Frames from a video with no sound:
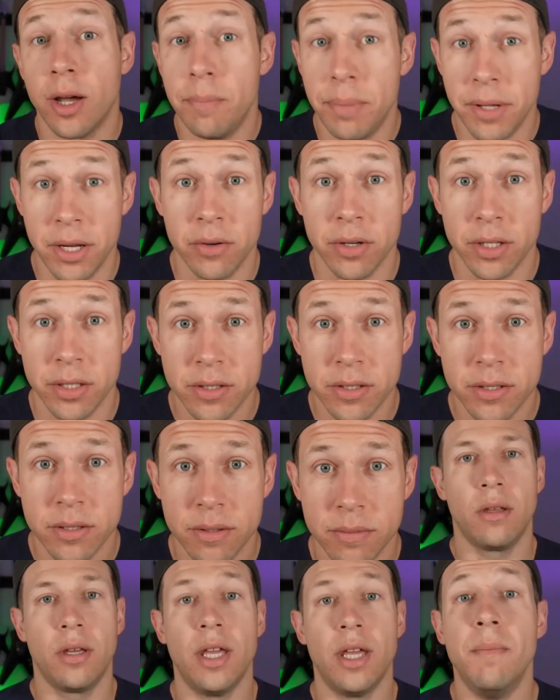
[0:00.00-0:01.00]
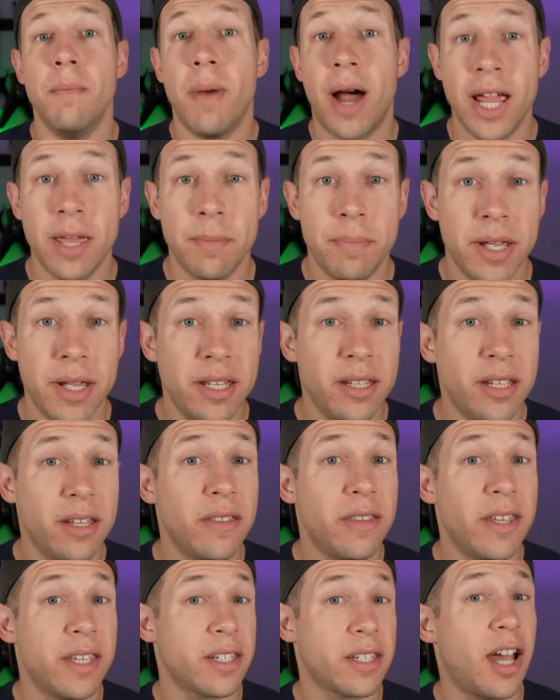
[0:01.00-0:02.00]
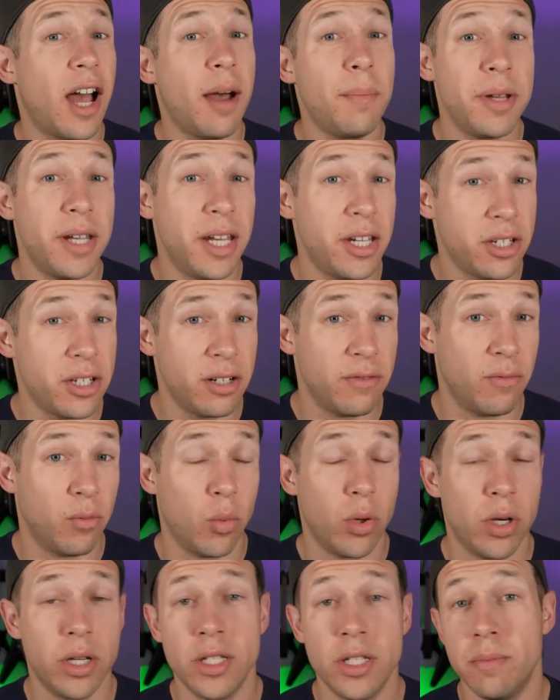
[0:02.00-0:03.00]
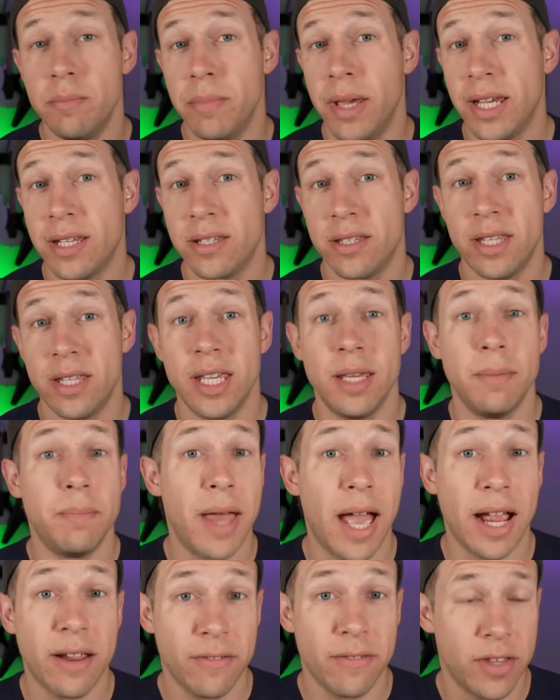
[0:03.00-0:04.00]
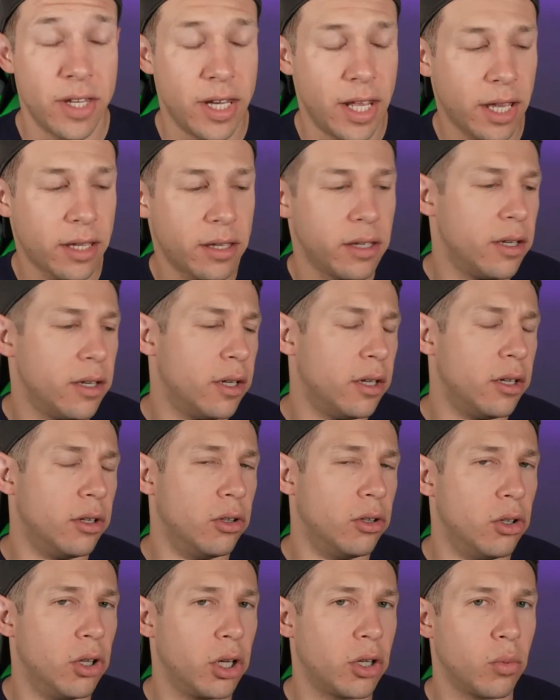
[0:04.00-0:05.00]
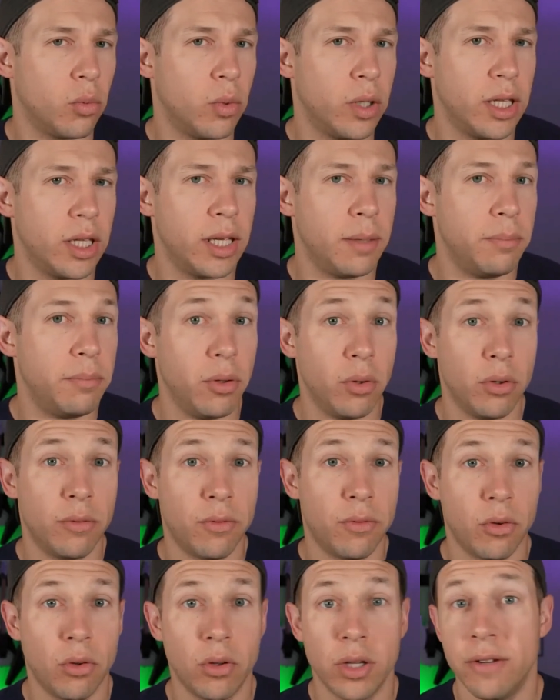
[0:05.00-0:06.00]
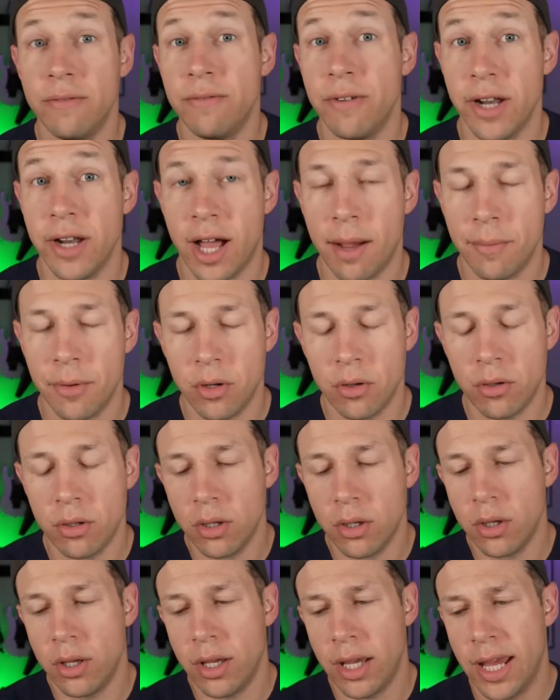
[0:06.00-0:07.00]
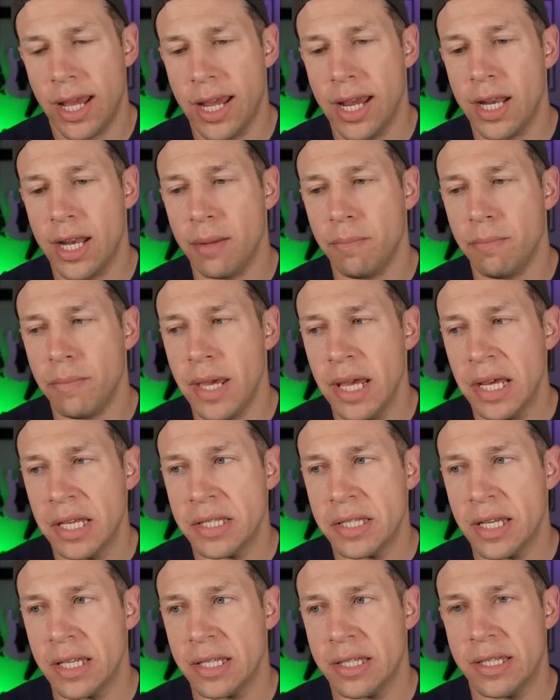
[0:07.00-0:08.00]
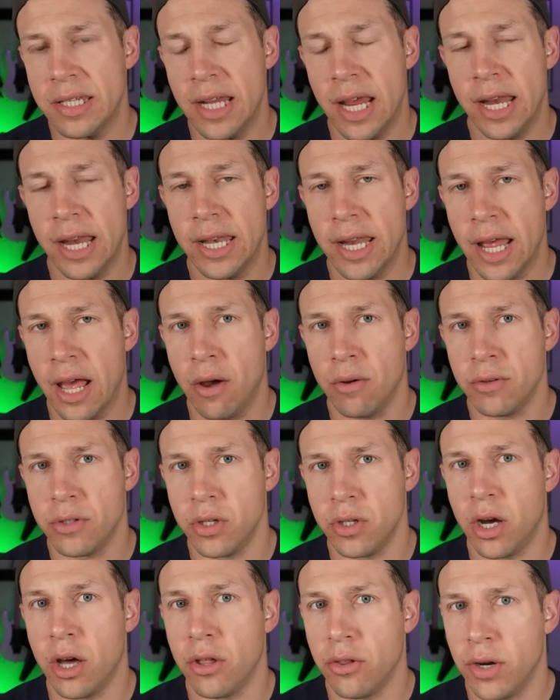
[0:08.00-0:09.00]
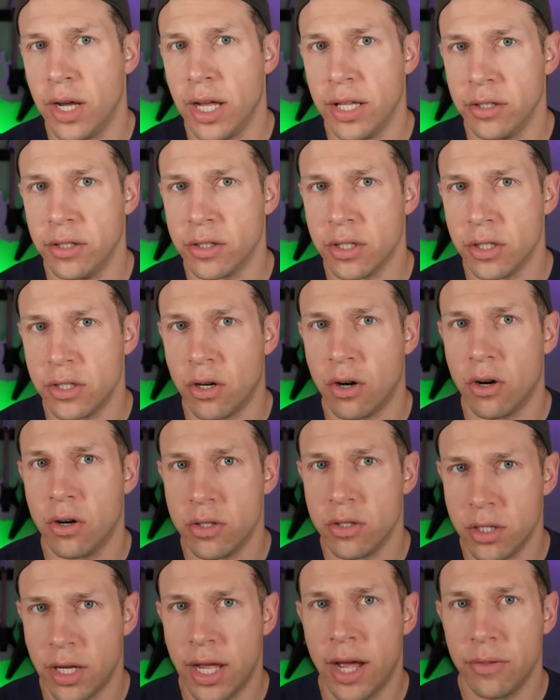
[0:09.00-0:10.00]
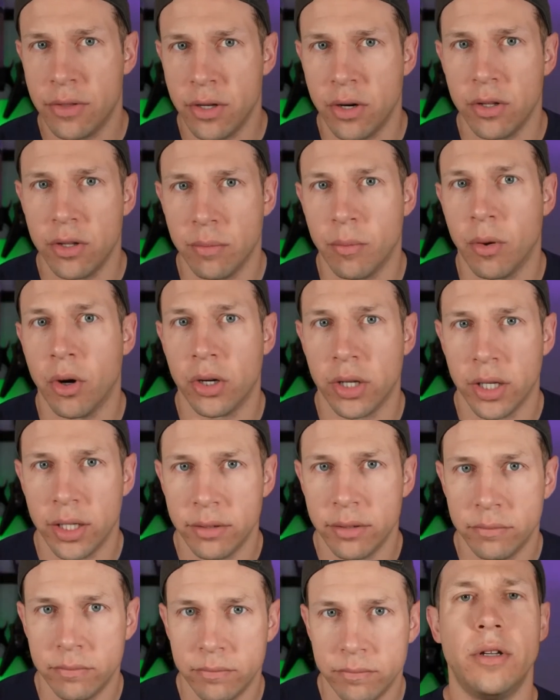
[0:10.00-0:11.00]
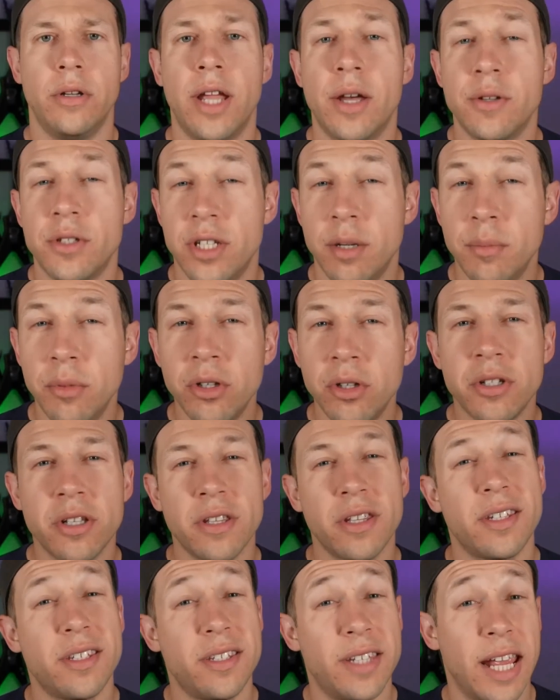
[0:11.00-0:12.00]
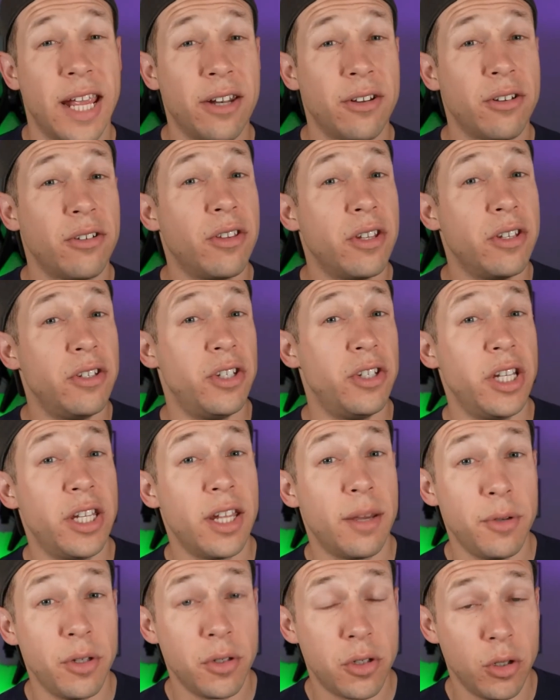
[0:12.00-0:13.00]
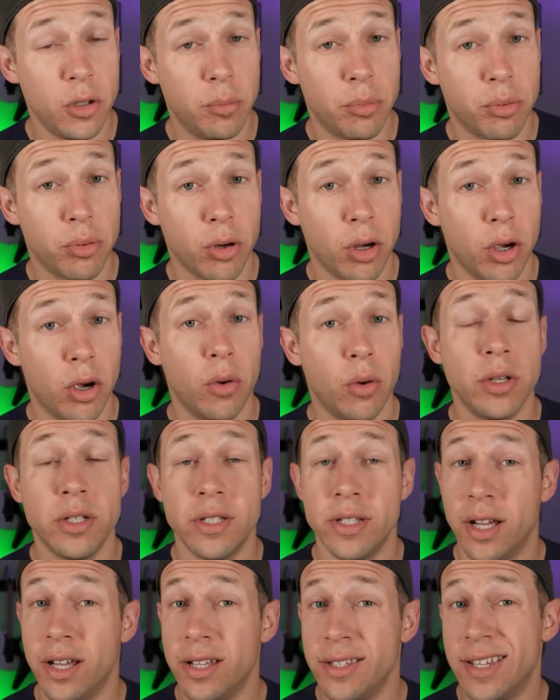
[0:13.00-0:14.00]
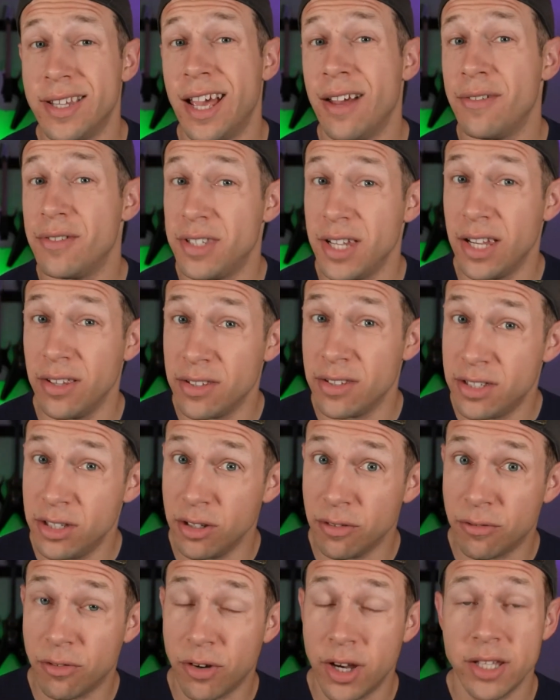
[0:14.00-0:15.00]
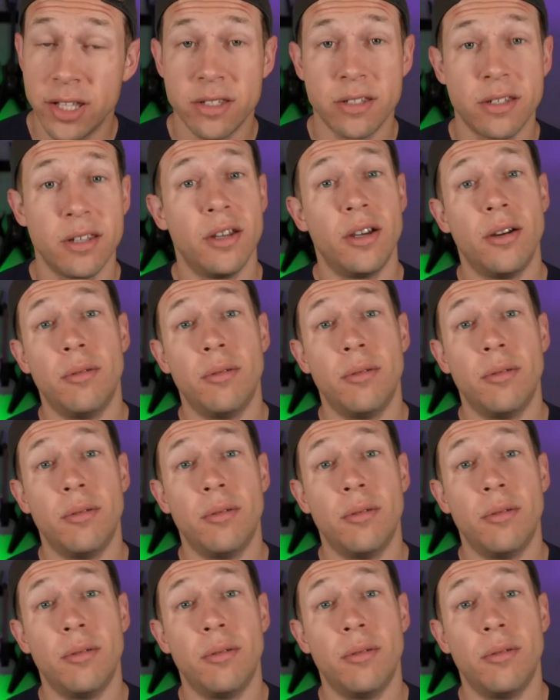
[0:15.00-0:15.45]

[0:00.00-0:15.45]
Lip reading: appearance. In my opinion, this combination of woods makes the back of the neck look really beautiful and phenomenal, and it makes it stand out to other headless guitars out there on the market. Now, similar to the standard, the GW2 Pro does have stainless steel frets,